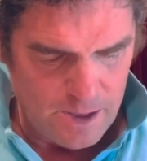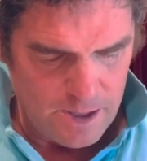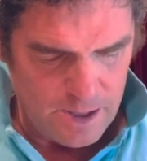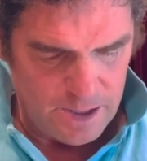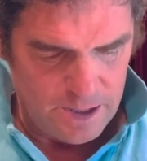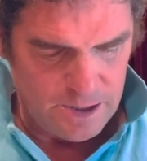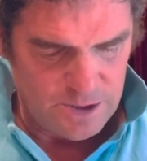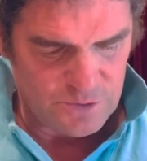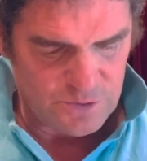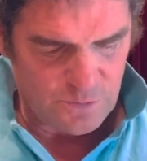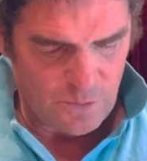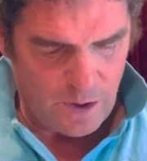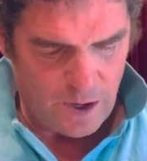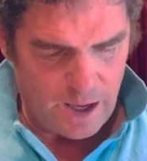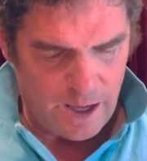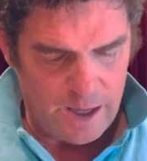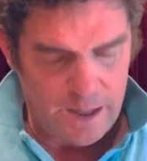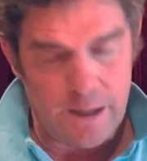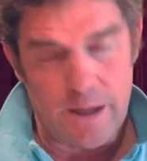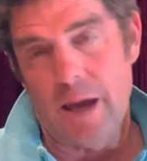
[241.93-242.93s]
each
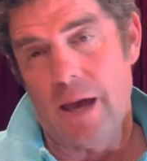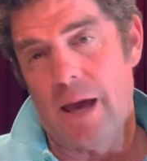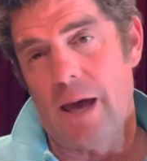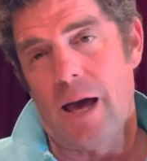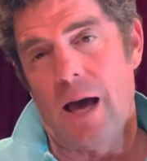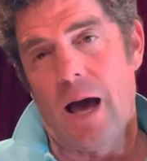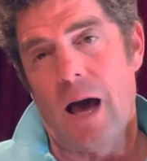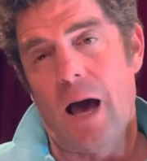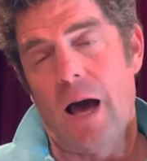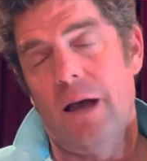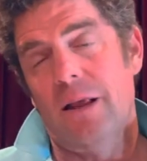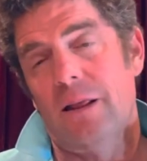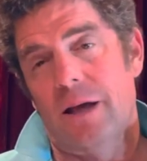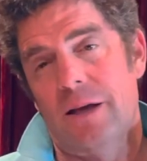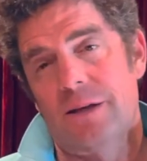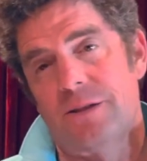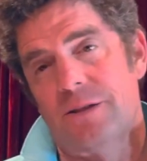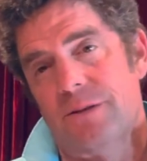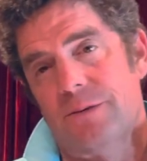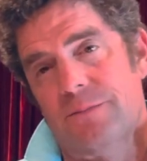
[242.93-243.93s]
way. I
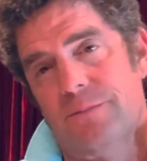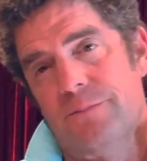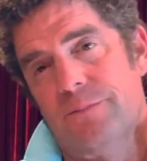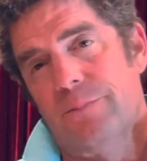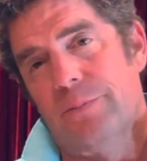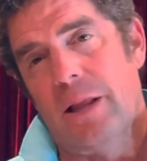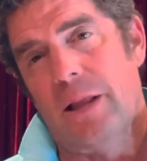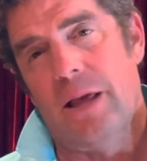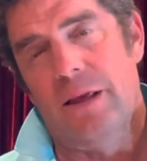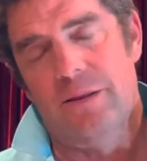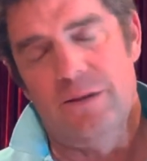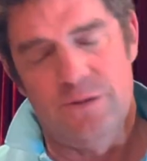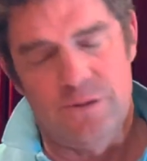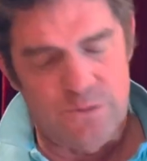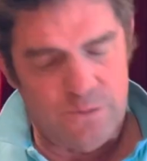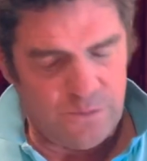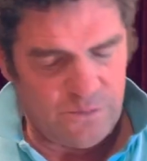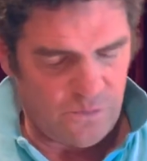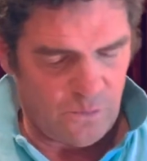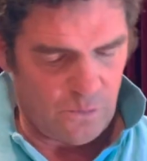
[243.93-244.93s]
like to play the
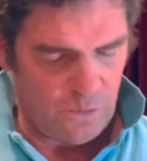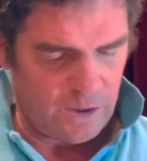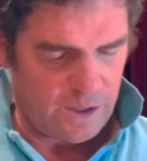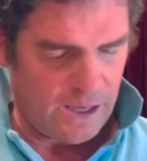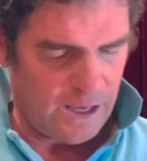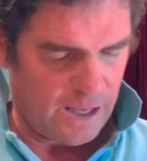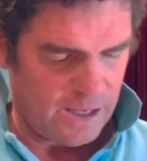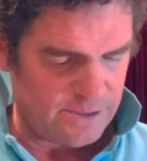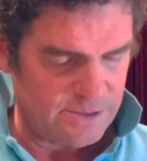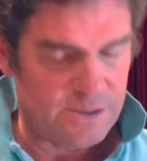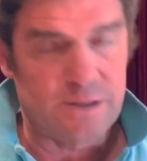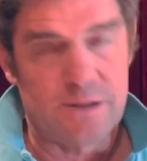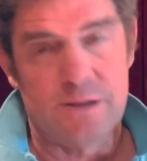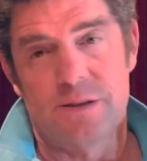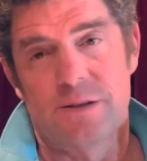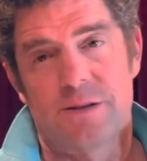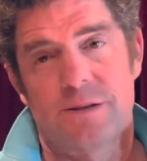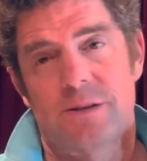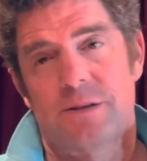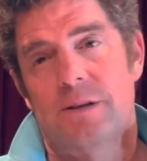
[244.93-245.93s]
dual forecast
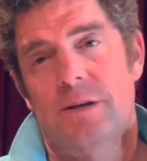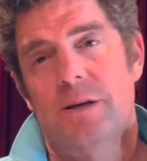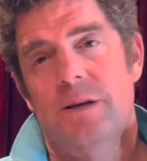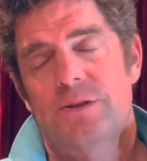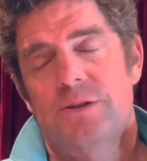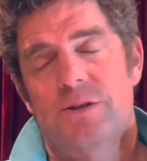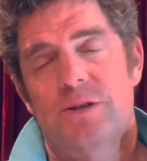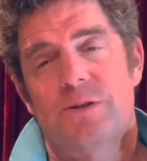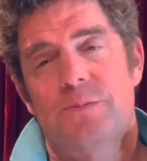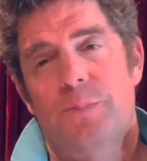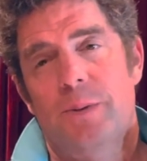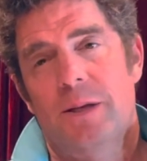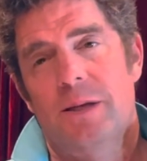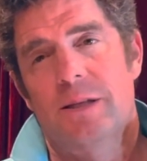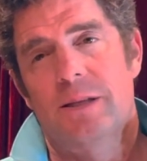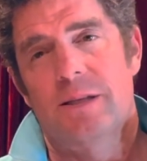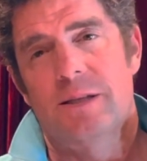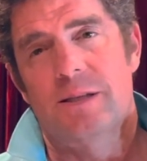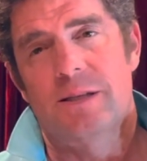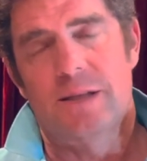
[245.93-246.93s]
because just being
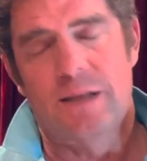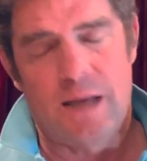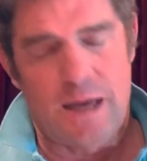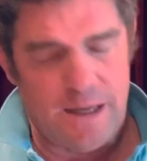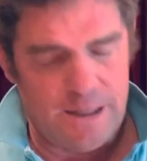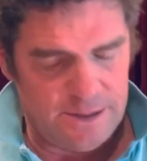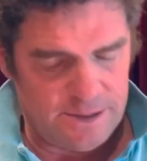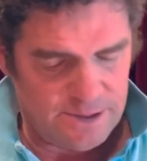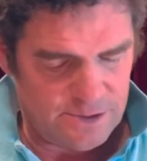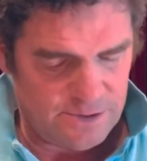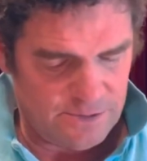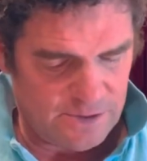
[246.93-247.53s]
in the States,